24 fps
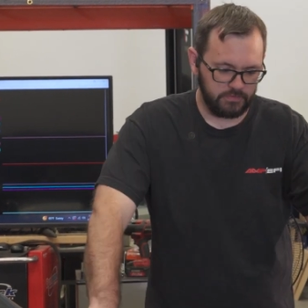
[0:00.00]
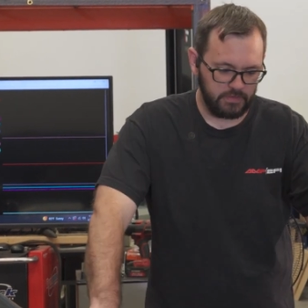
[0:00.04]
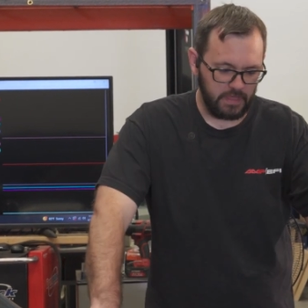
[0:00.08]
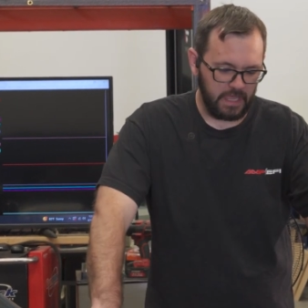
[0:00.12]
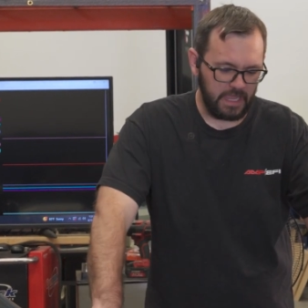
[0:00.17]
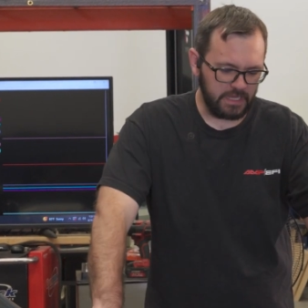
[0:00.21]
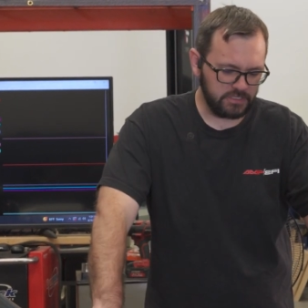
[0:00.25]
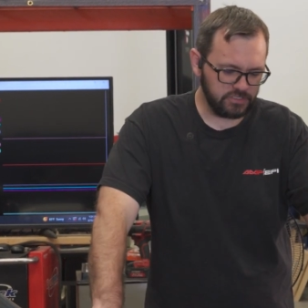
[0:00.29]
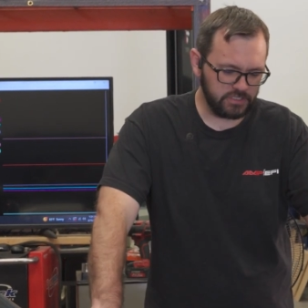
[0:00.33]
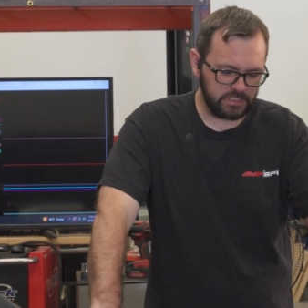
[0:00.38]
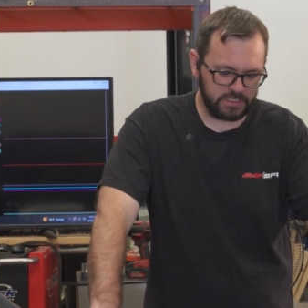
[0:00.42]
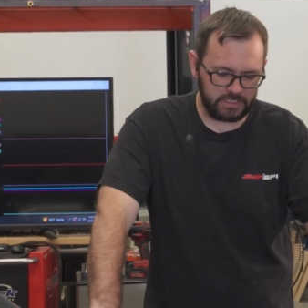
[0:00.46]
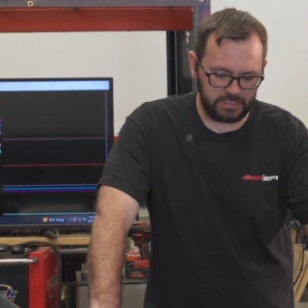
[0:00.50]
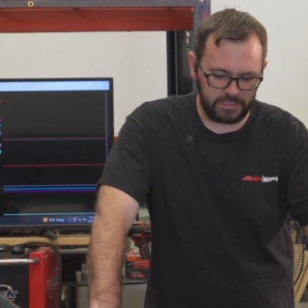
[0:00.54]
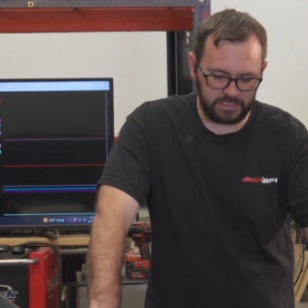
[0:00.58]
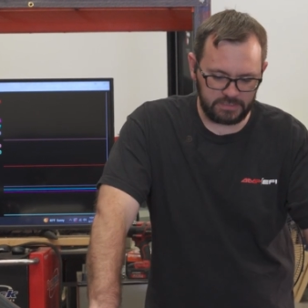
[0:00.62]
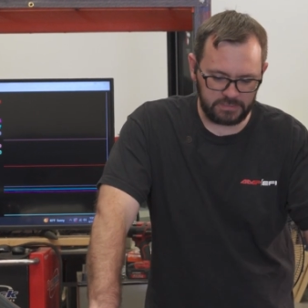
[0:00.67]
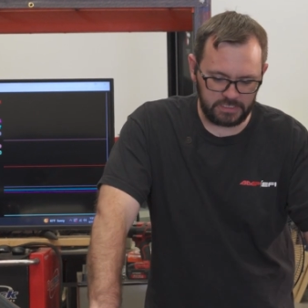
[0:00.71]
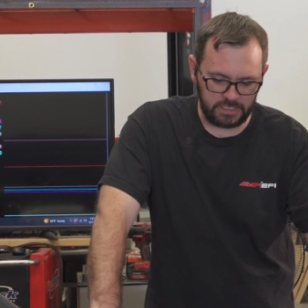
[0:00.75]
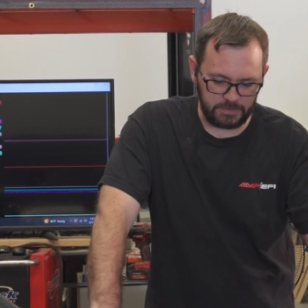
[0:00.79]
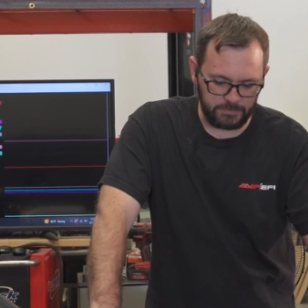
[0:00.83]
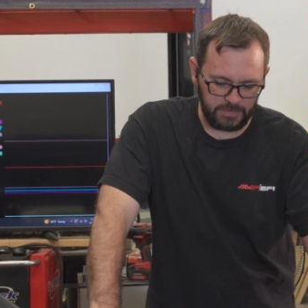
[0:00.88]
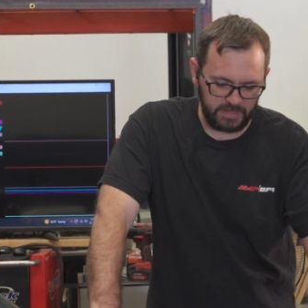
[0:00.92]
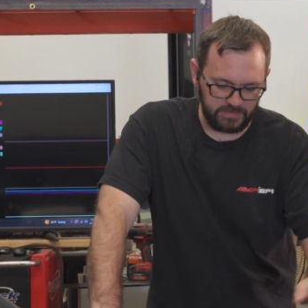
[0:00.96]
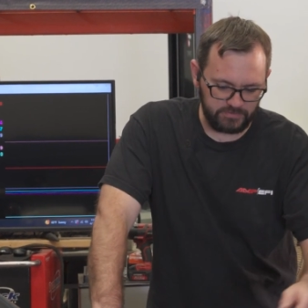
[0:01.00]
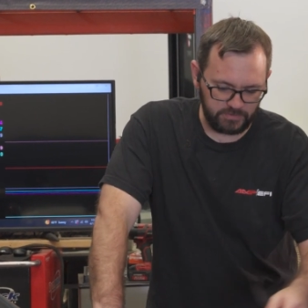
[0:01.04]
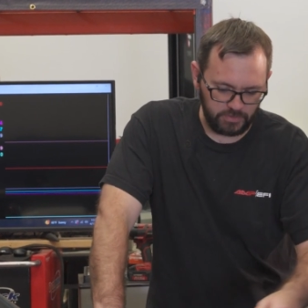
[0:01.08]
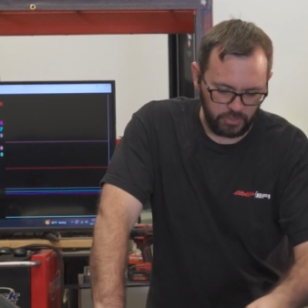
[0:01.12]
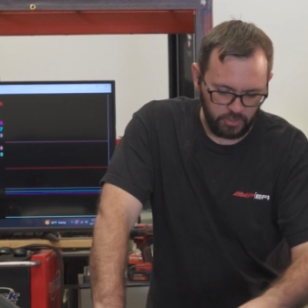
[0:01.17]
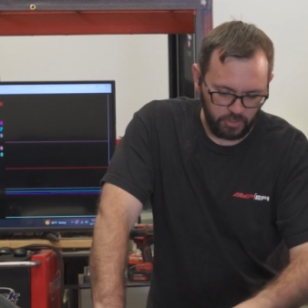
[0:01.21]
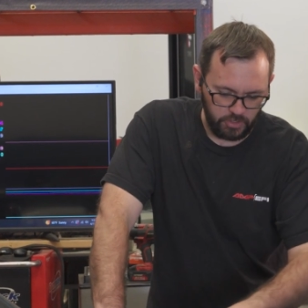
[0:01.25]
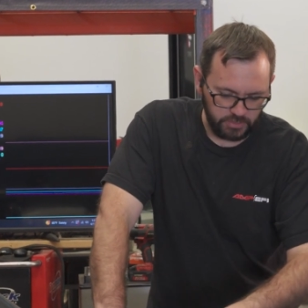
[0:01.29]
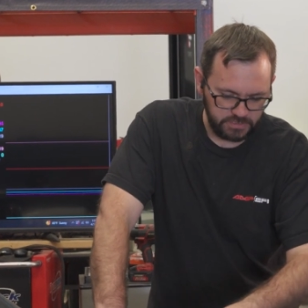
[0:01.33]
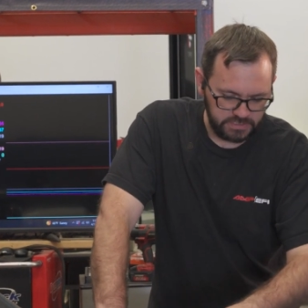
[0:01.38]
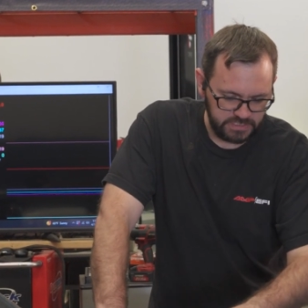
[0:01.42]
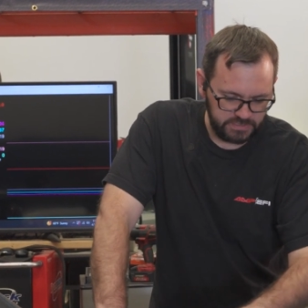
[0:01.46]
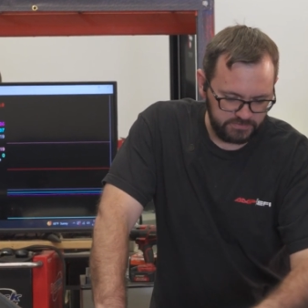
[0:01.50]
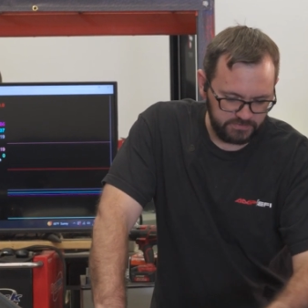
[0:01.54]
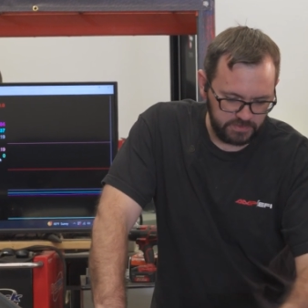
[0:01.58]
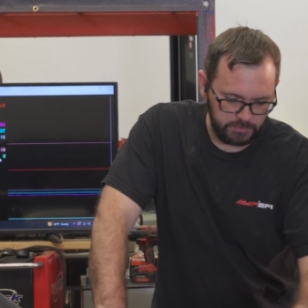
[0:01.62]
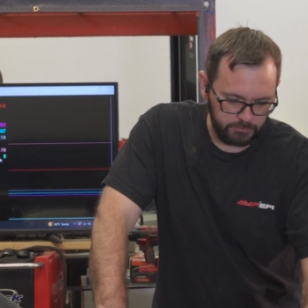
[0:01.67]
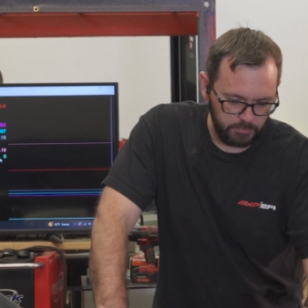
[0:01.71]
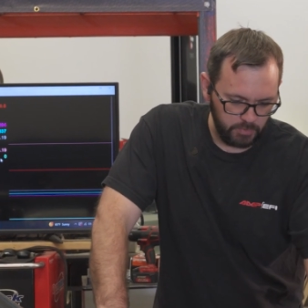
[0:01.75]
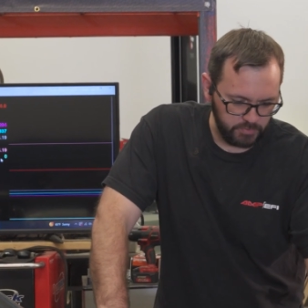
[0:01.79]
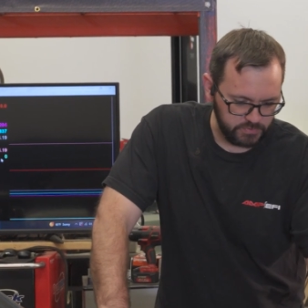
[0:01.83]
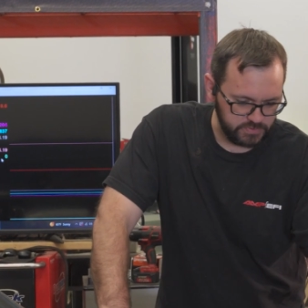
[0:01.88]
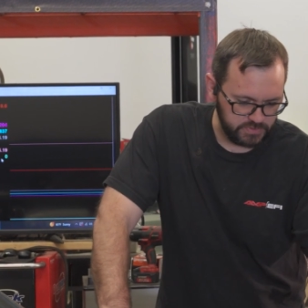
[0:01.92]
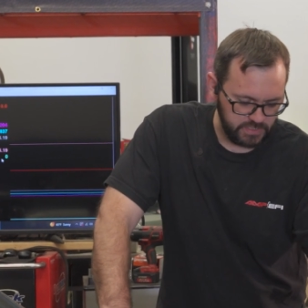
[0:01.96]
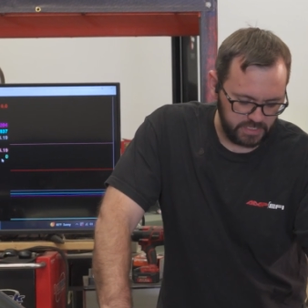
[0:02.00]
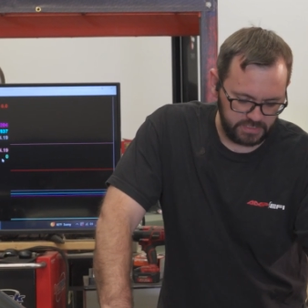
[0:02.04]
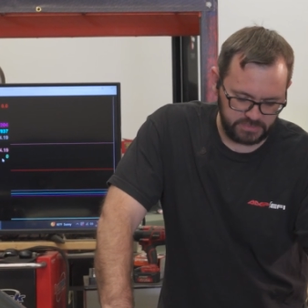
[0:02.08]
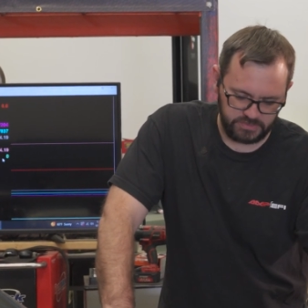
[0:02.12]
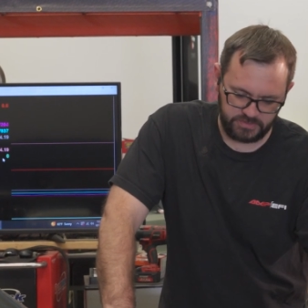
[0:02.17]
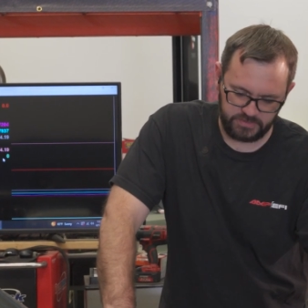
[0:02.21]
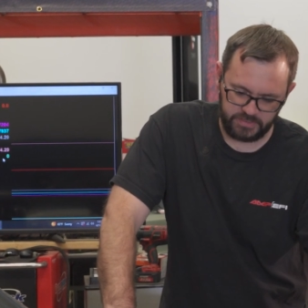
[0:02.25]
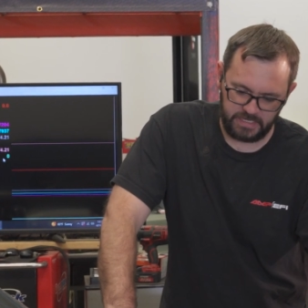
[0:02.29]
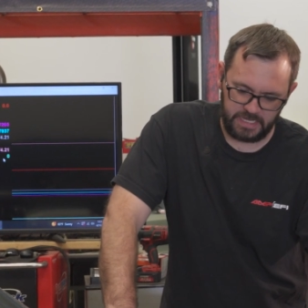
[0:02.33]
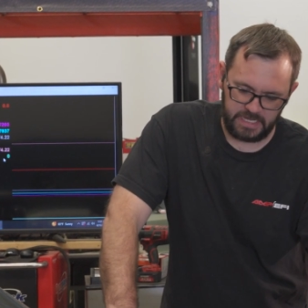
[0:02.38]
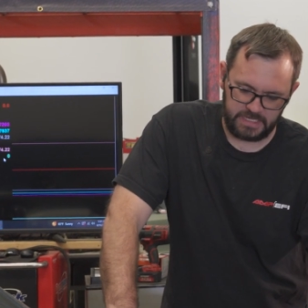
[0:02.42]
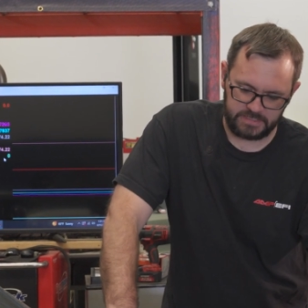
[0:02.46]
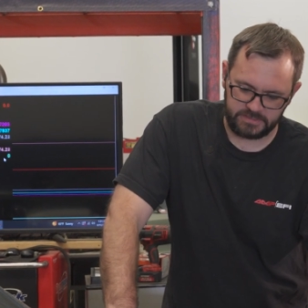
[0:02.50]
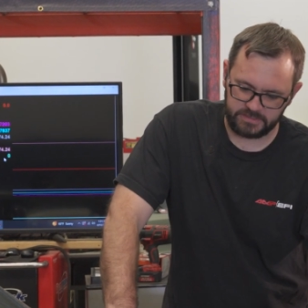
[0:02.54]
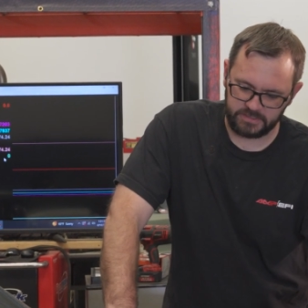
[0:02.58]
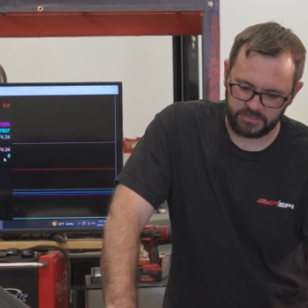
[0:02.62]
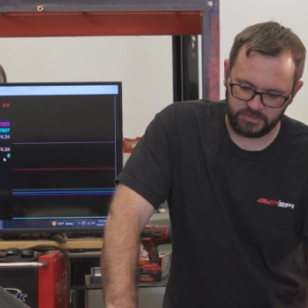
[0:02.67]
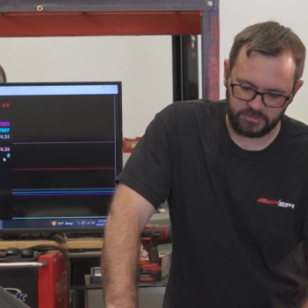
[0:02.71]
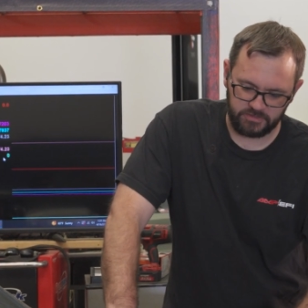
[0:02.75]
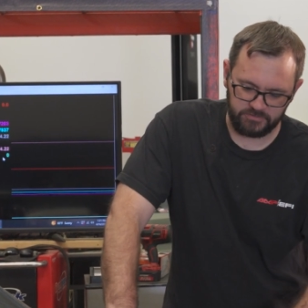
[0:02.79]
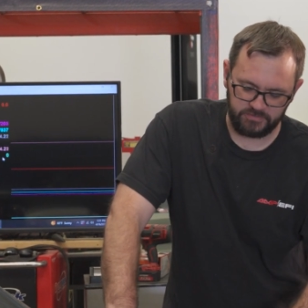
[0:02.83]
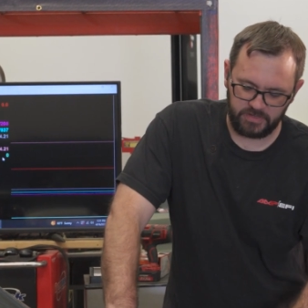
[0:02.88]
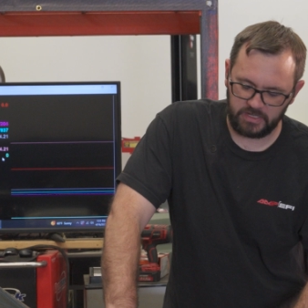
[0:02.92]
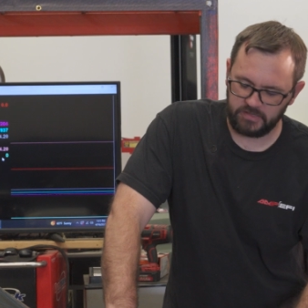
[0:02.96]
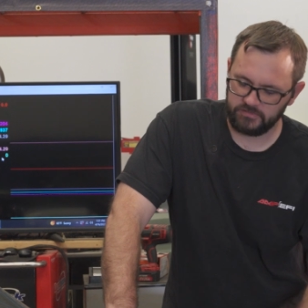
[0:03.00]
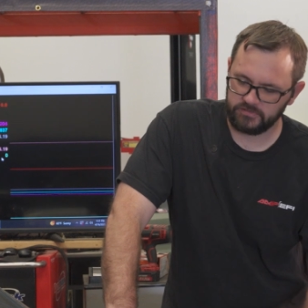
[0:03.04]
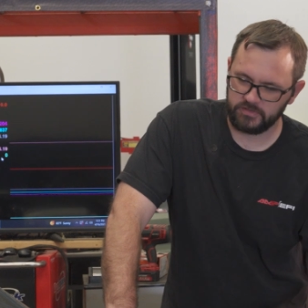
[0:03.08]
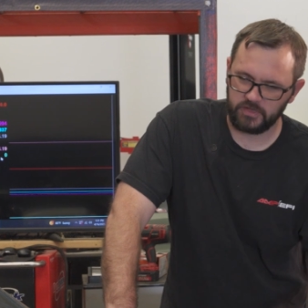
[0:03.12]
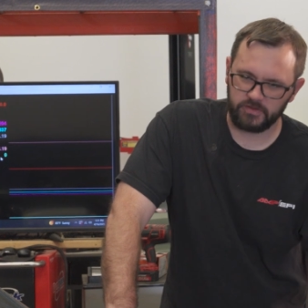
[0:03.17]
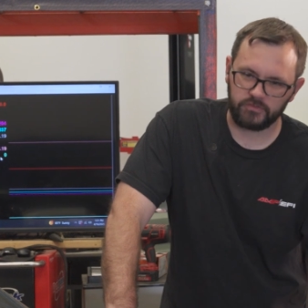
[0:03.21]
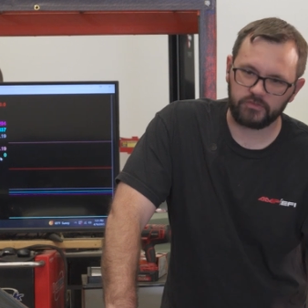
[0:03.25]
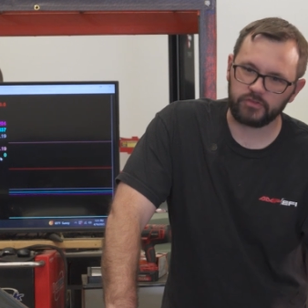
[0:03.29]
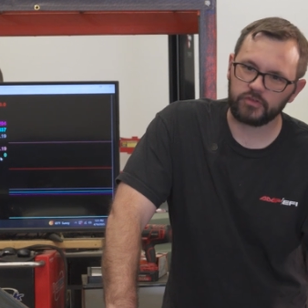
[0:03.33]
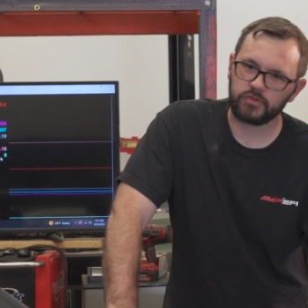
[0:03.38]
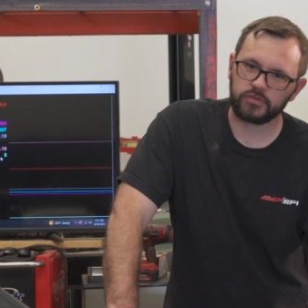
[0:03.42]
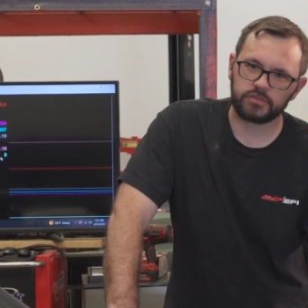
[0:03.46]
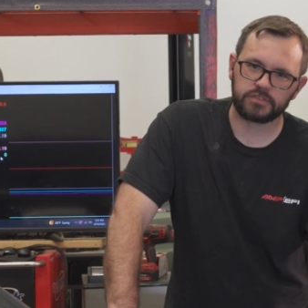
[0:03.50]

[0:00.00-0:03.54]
I actually ended up having to RTV both sides of the gasket on the valve cover.